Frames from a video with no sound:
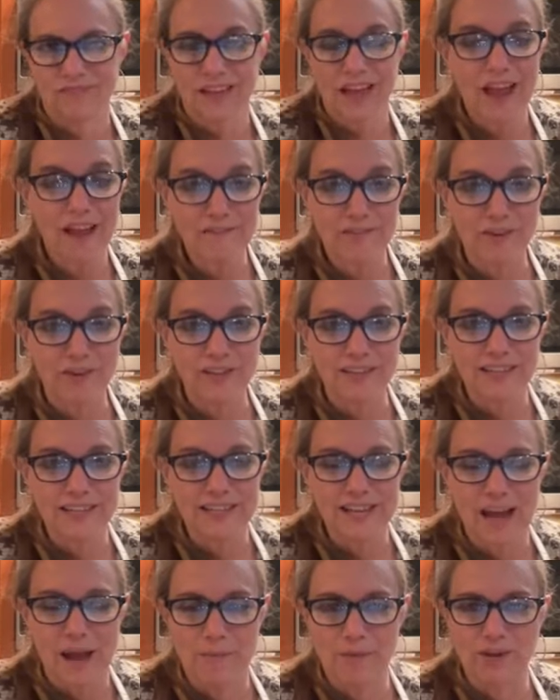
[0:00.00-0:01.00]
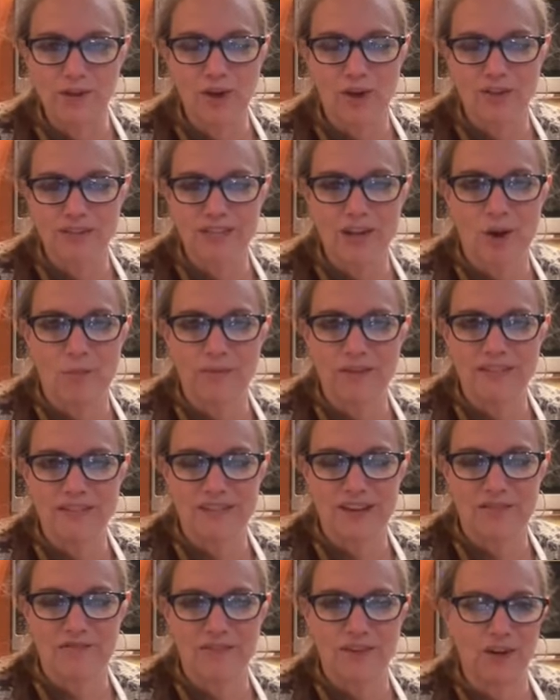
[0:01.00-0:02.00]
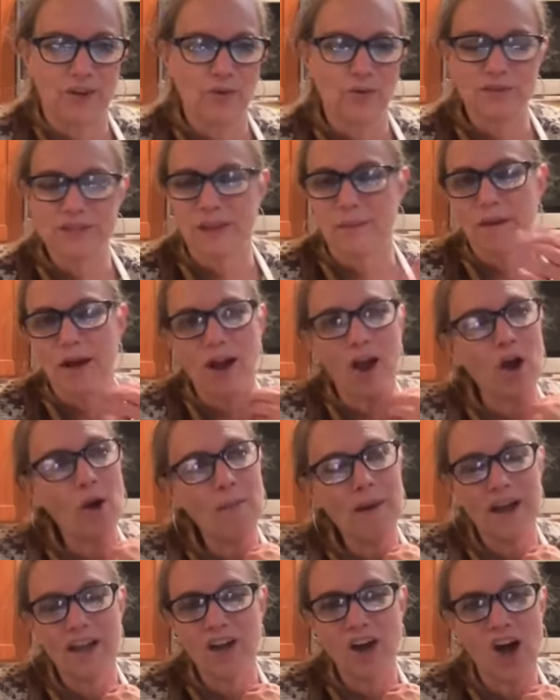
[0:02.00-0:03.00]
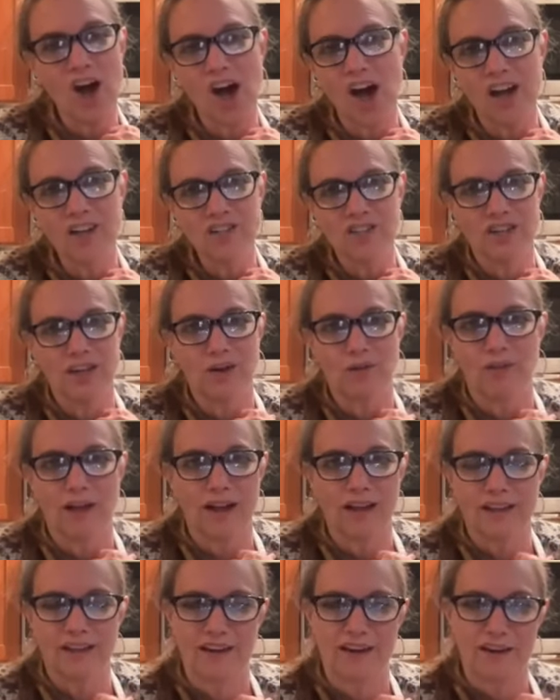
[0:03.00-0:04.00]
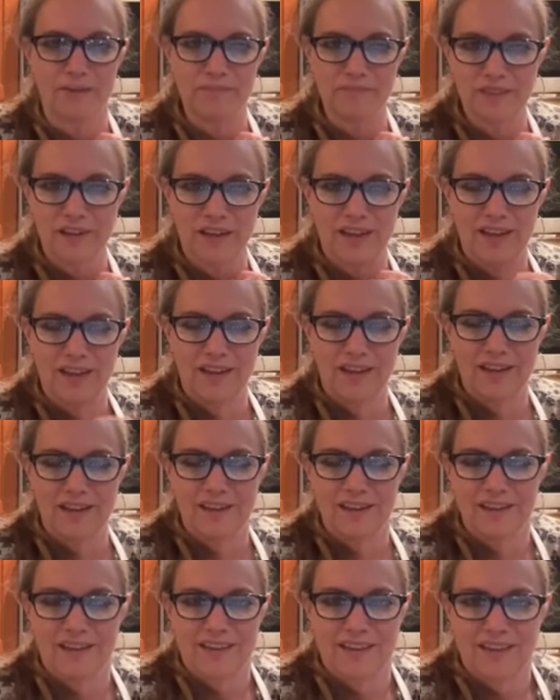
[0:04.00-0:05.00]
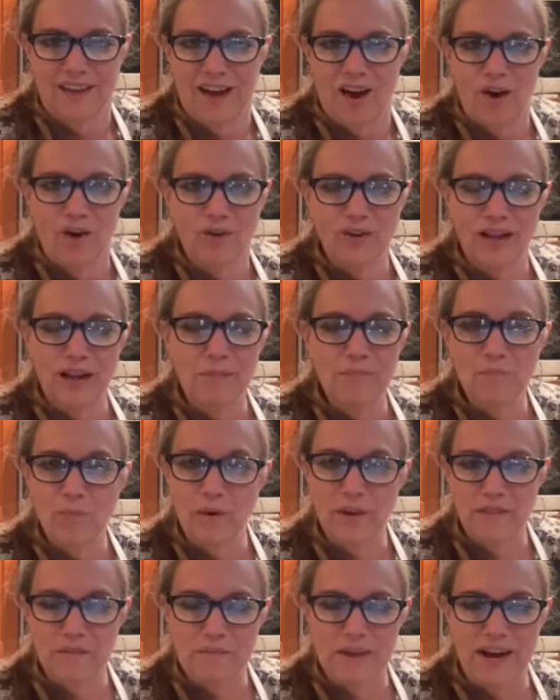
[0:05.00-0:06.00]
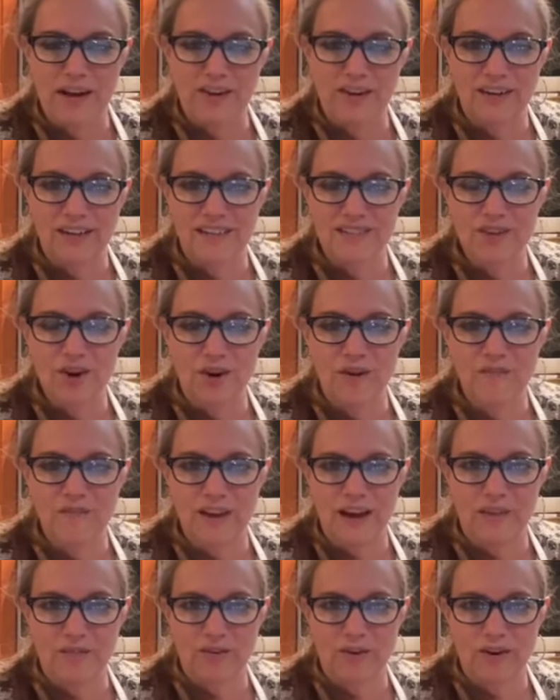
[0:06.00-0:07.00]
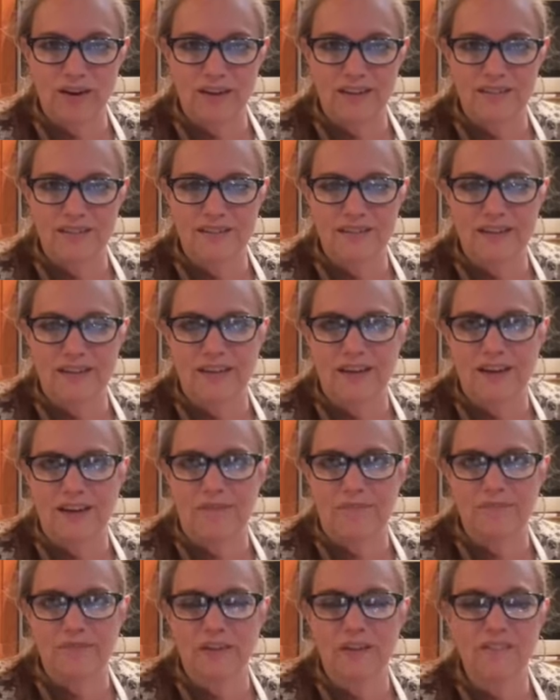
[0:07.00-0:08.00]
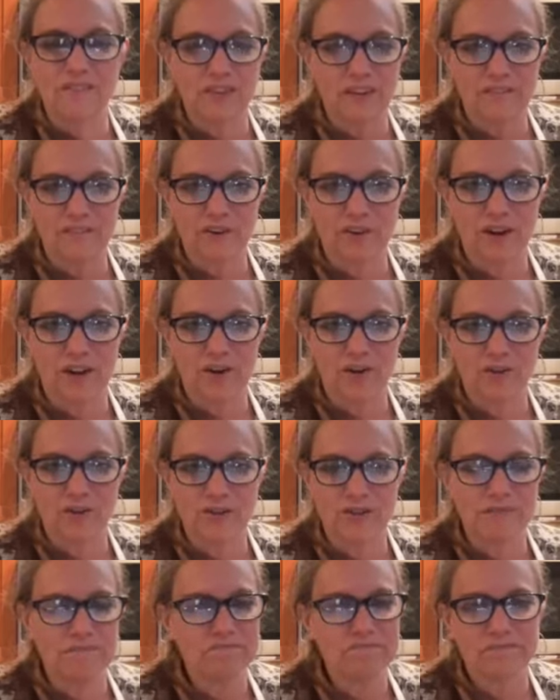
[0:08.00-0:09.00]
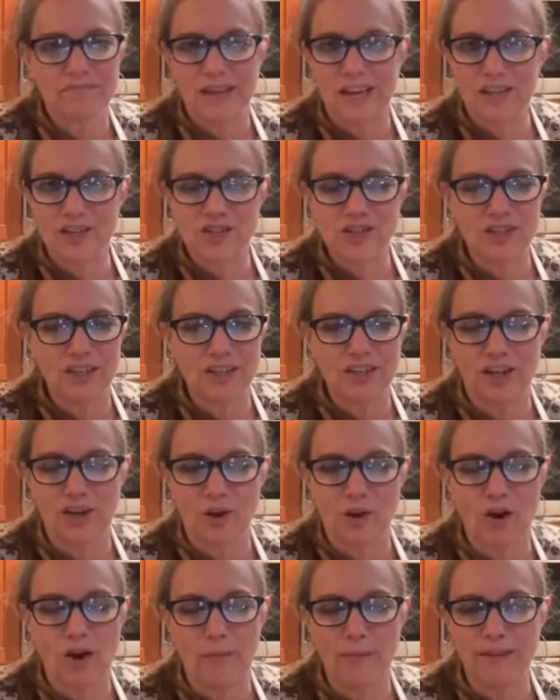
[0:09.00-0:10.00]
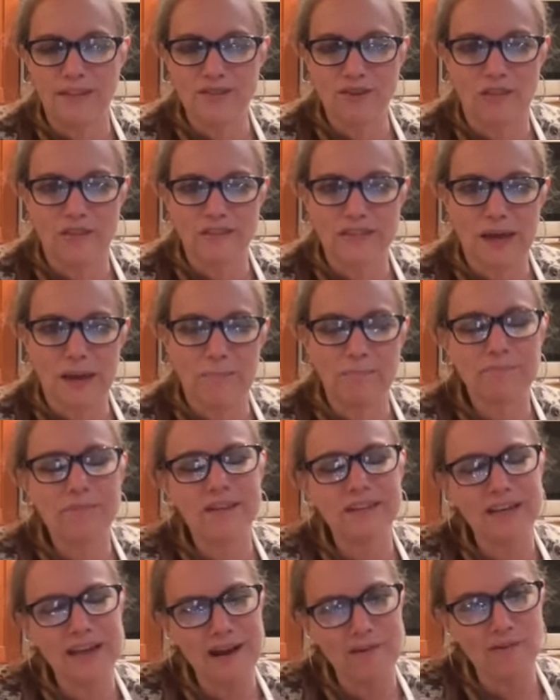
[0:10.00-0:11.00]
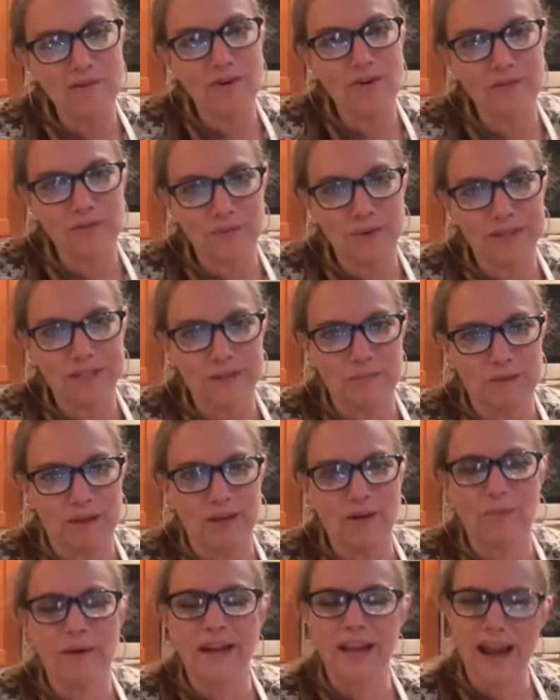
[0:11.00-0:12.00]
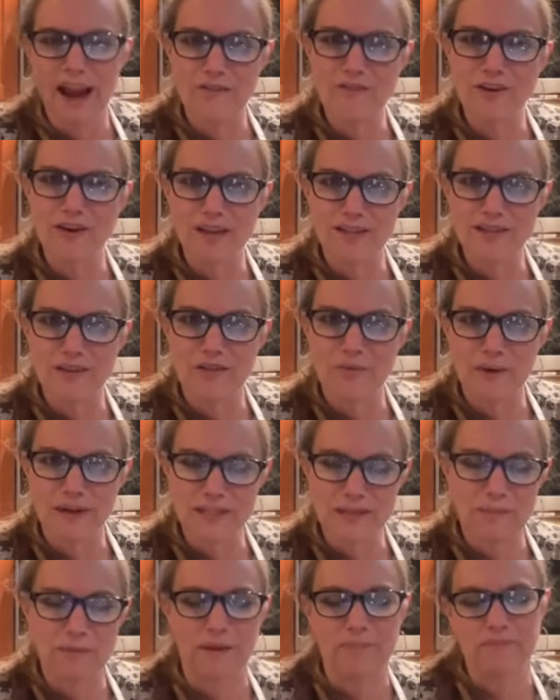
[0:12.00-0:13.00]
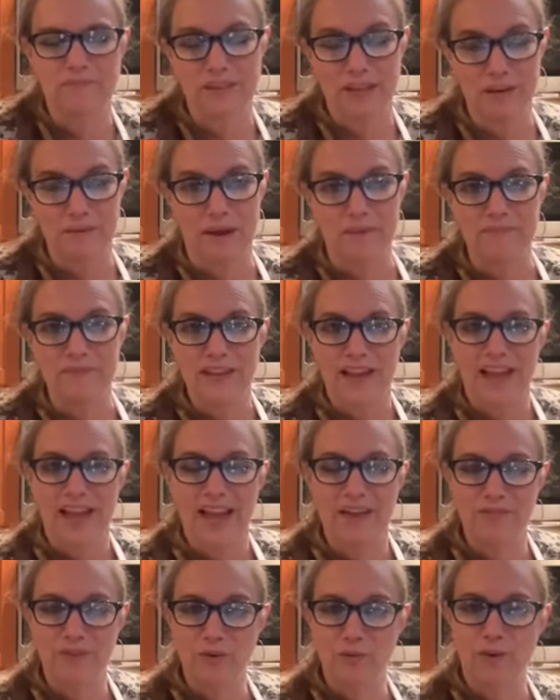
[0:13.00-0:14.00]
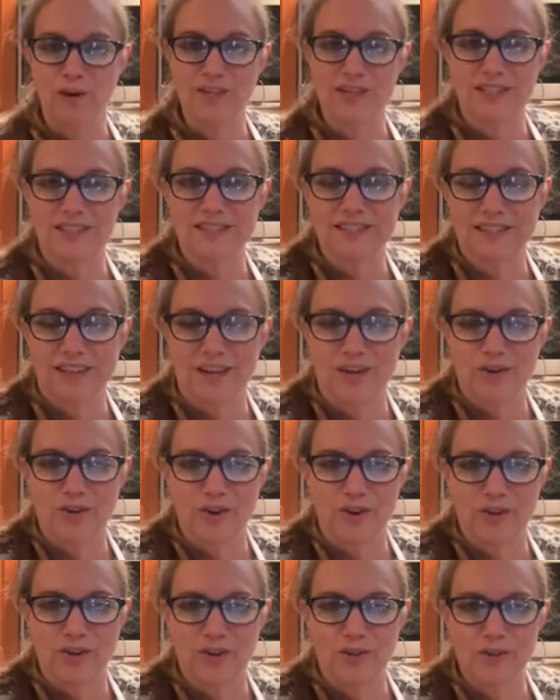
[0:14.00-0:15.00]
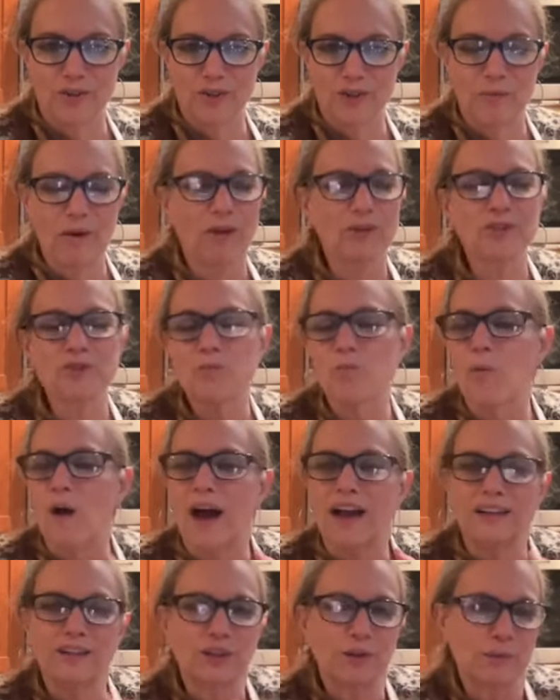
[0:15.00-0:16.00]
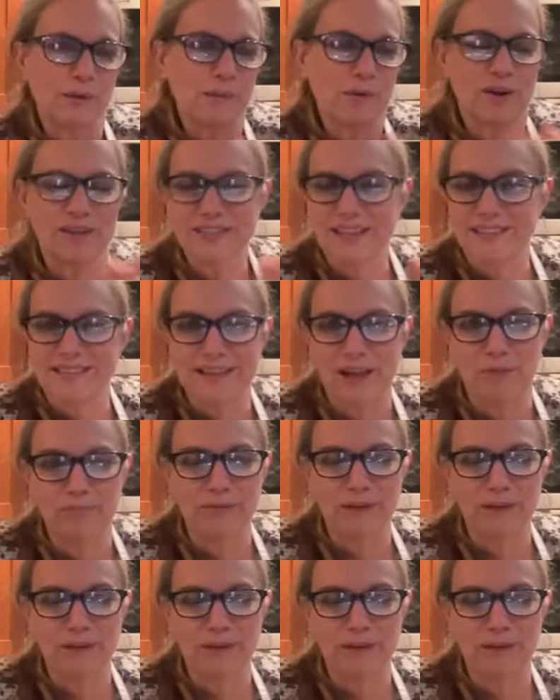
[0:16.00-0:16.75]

ever. I mean, y'all tell me stuff, you know, you'll say, like, oh my gosh, you know, like, like one of the Marys, her favorite is the fluffer nutters. And she, you know, comments all the time, but never on the recipe. Nobody ever does on the recipe. Anyway, if you're watching this later on YouTube, I'll just whine a little bit because I sound